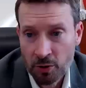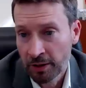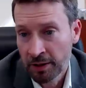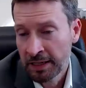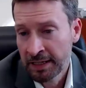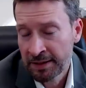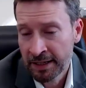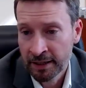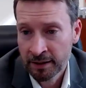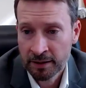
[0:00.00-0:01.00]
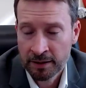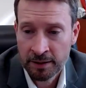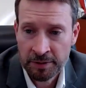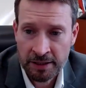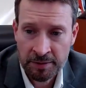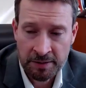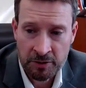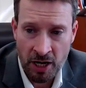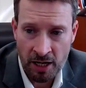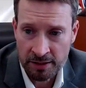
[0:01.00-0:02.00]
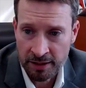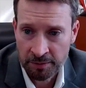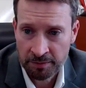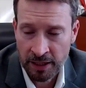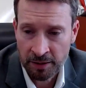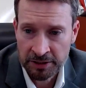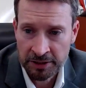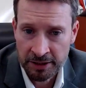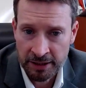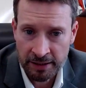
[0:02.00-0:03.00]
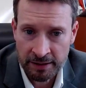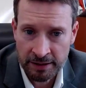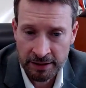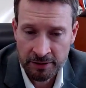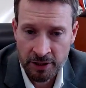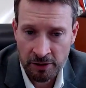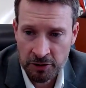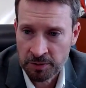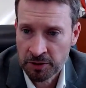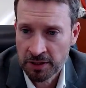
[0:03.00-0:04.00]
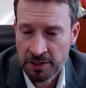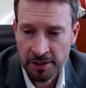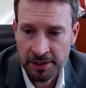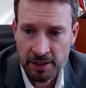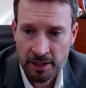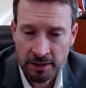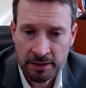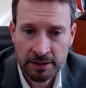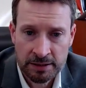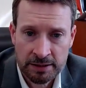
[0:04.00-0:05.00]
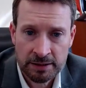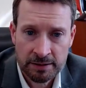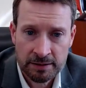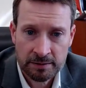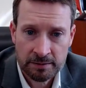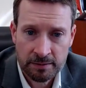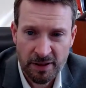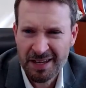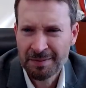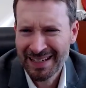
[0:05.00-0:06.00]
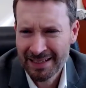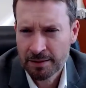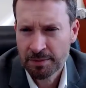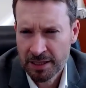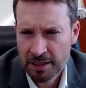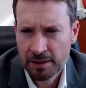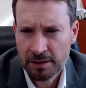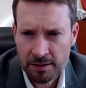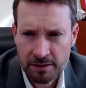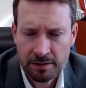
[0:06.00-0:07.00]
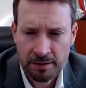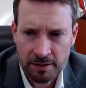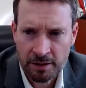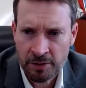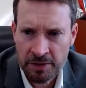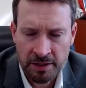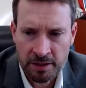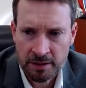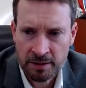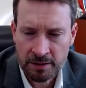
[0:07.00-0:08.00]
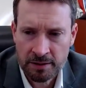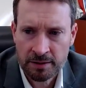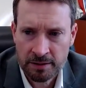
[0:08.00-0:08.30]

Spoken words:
Food, anything. Give me some chocolate. I'll be good. I can eat chocolate chip cookies all day long. Thin Mints in particular, always good.